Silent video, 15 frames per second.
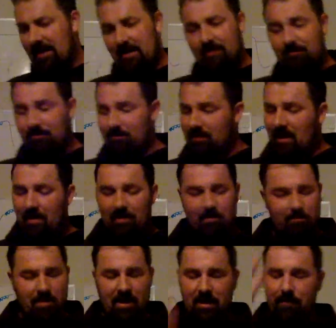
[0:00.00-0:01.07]
And
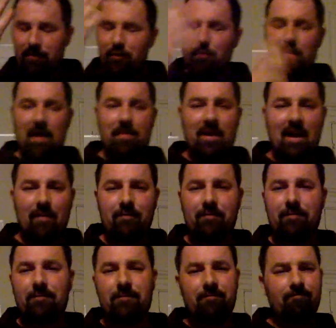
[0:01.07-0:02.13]
many of you maybe have
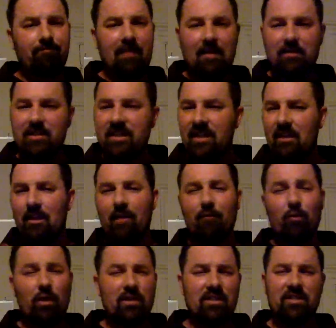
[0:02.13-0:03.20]
seen a
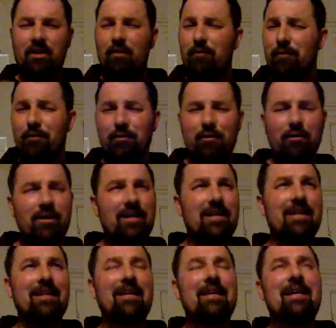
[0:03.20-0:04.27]
loved one suffer.
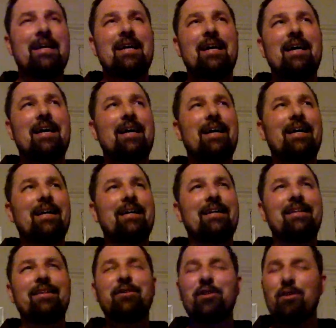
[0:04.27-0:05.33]
And
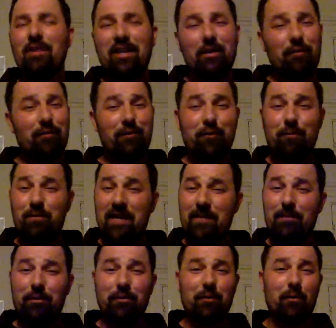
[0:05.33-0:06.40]
there's only a few
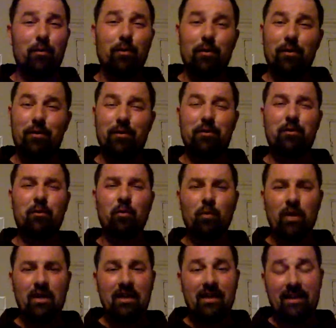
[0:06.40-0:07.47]
people in the world who
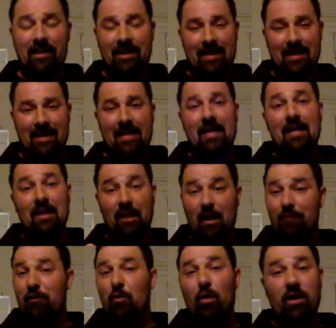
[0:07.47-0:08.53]
really
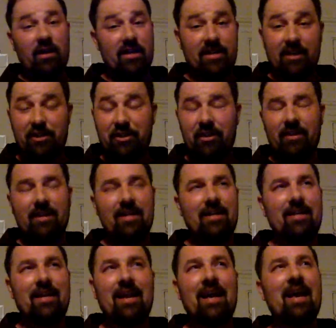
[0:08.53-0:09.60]
love you
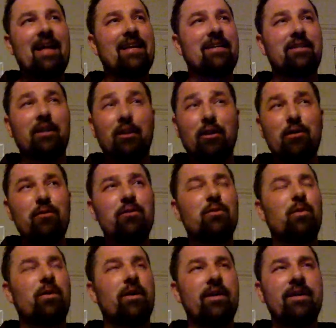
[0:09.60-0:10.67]
unconditionally. And to lose
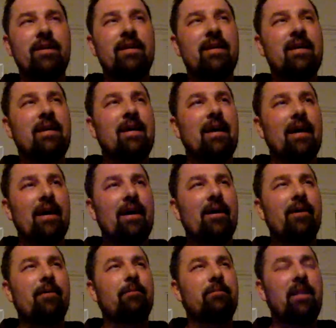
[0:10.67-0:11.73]
one,
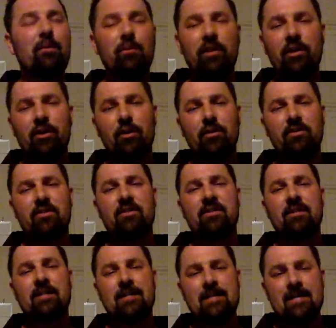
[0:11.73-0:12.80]
that really
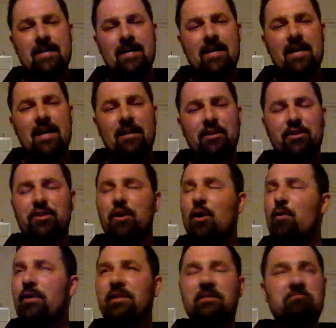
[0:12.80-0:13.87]
hurts. And
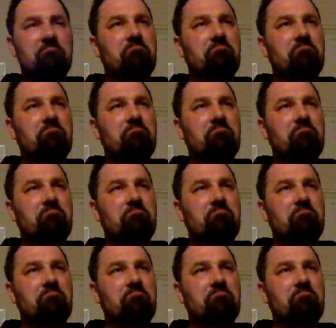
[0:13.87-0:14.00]
so,